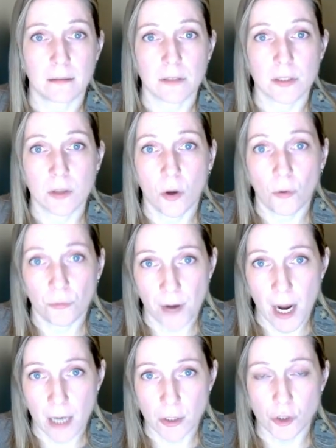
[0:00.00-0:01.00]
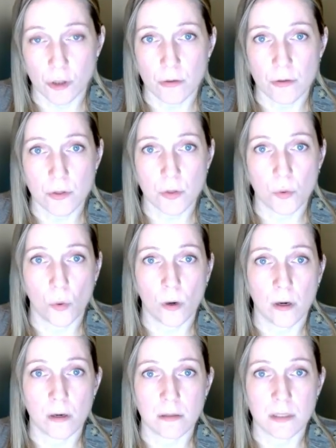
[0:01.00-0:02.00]
skull fractures
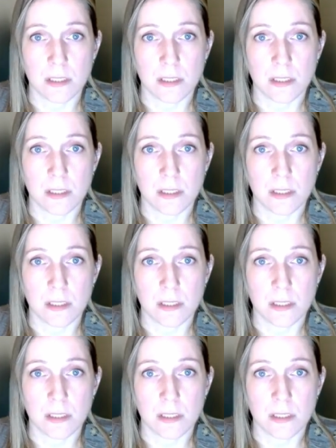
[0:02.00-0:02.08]
or